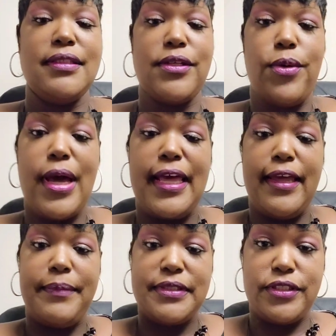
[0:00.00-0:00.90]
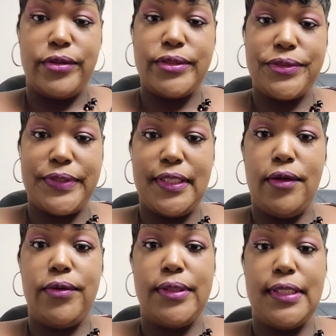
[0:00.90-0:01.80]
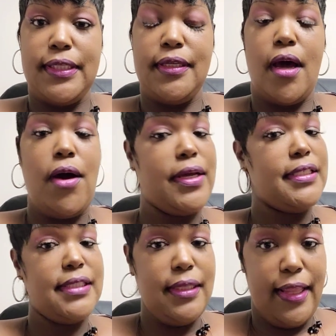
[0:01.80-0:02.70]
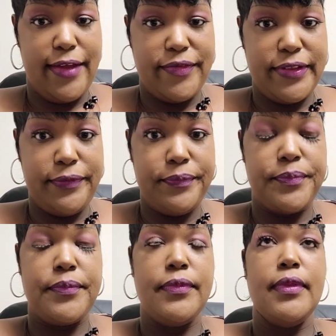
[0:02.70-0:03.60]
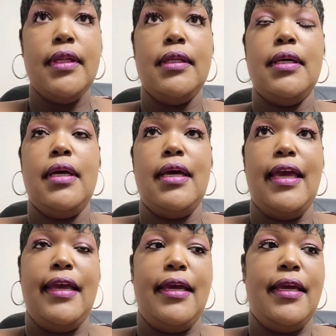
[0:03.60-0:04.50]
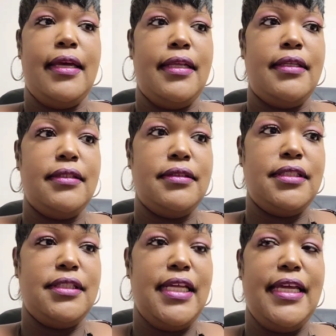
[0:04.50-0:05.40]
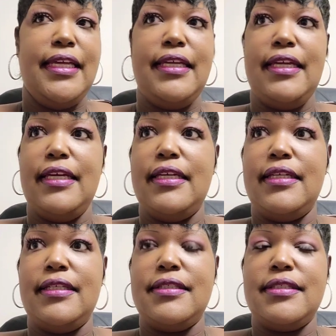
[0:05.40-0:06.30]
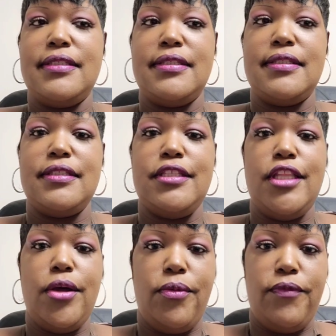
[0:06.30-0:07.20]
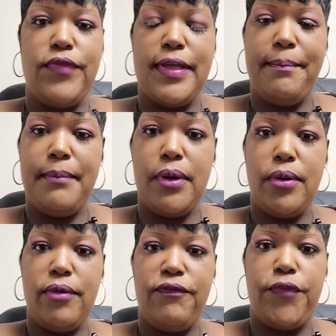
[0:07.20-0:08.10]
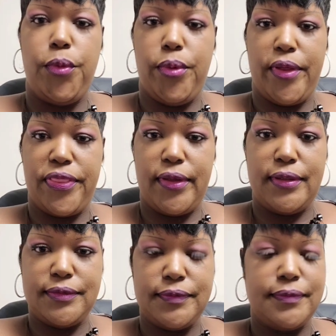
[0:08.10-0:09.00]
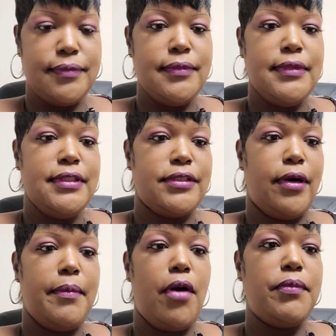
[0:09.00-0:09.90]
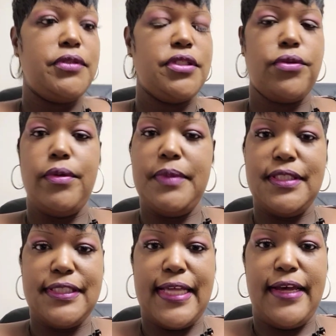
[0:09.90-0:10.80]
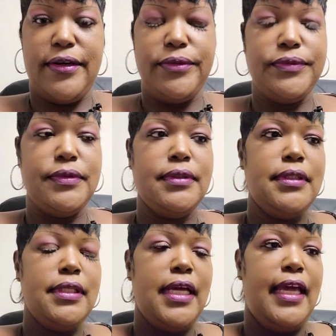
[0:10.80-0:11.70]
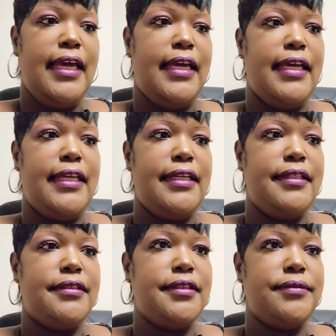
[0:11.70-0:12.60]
So I had my surgery on August 11th and today is November 4th. So I'm almost 3 months out, and